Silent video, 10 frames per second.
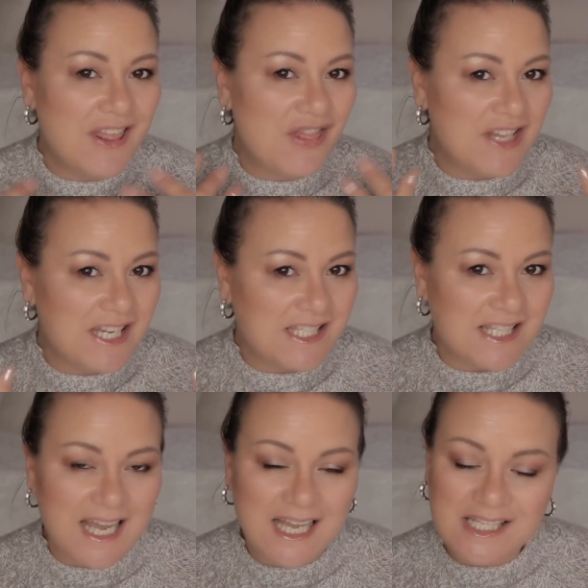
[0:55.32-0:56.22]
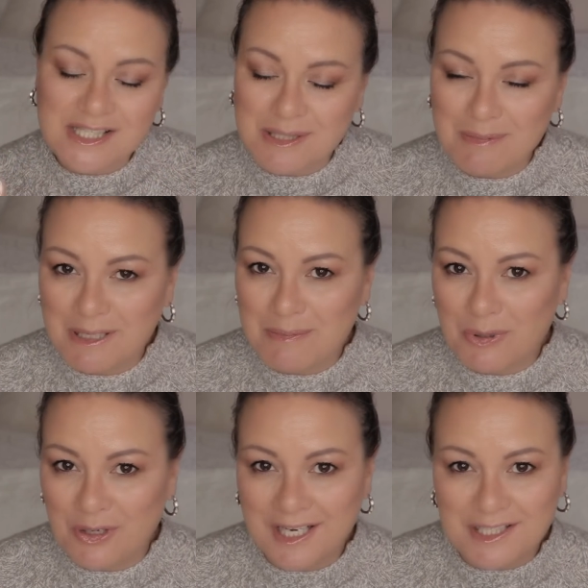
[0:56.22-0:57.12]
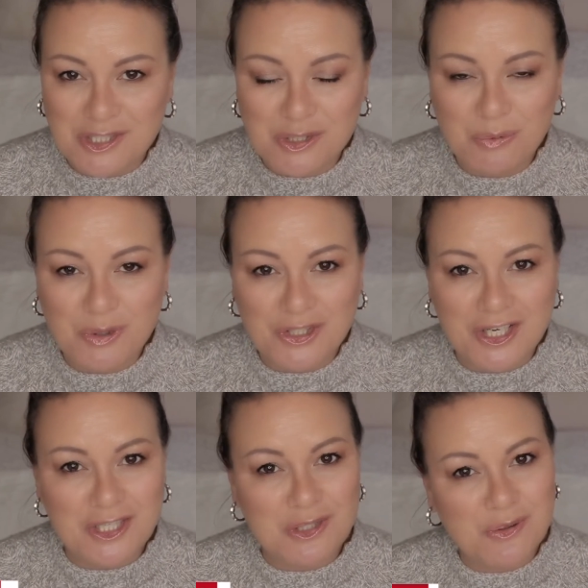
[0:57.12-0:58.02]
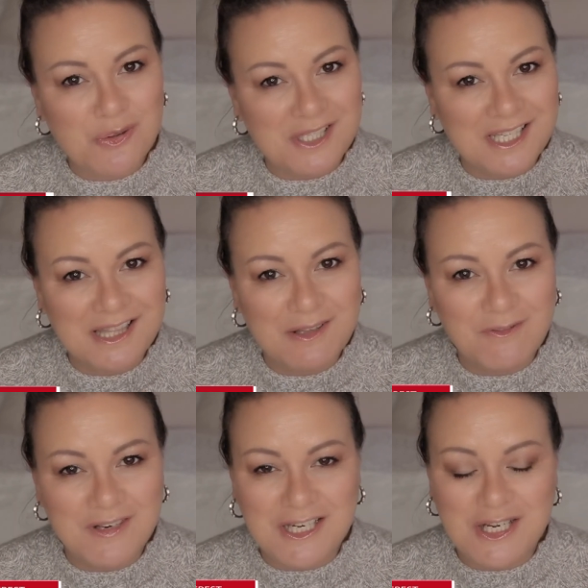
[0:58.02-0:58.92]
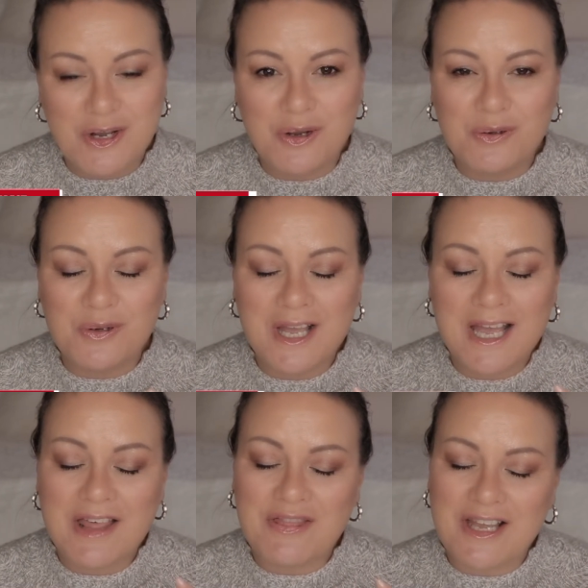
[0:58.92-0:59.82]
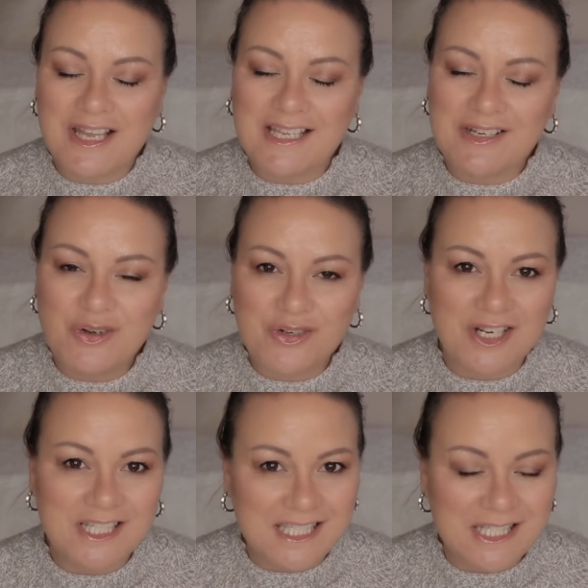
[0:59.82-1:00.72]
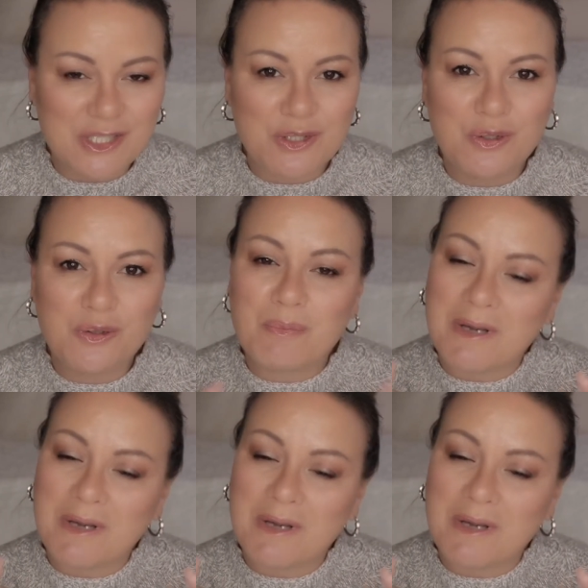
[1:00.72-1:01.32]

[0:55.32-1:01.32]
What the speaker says: These are similar products to what I use in the video. They're not identical,